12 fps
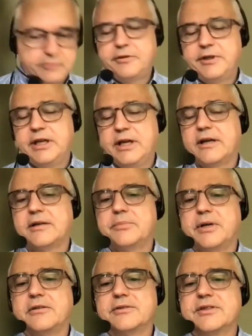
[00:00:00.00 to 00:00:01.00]
we are
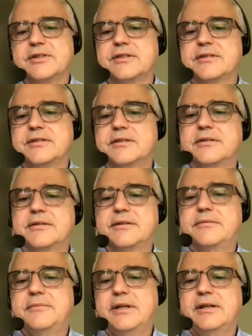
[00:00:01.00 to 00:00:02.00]
about
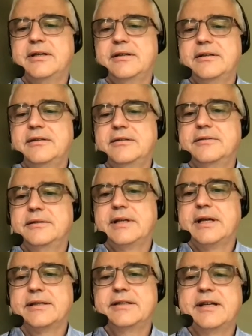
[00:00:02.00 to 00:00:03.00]

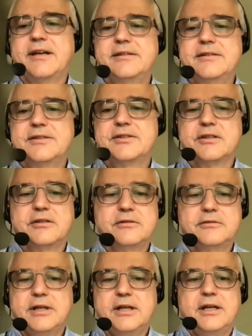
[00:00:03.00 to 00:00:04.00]
at the end.
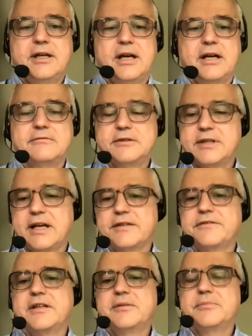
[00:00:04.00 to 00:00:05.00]
So I would
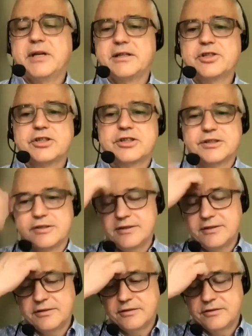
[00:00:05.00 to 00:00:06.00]
like very much
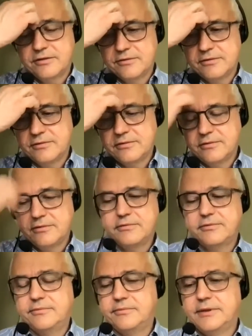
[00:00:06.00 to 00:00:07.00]

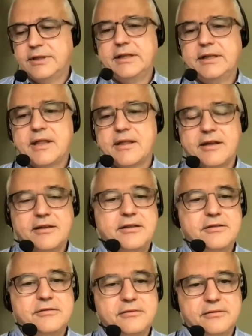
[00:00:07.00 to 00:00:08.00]
to thank
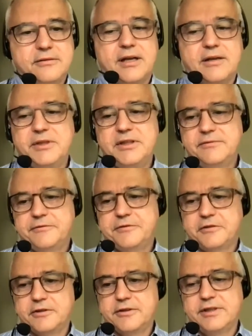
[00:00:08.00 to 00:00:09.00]
you, Ermin,
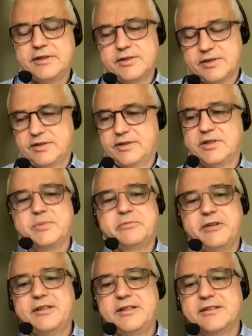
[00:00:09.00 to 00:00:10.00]
for this
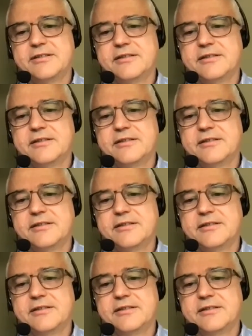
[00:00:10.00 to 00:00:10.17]
splendid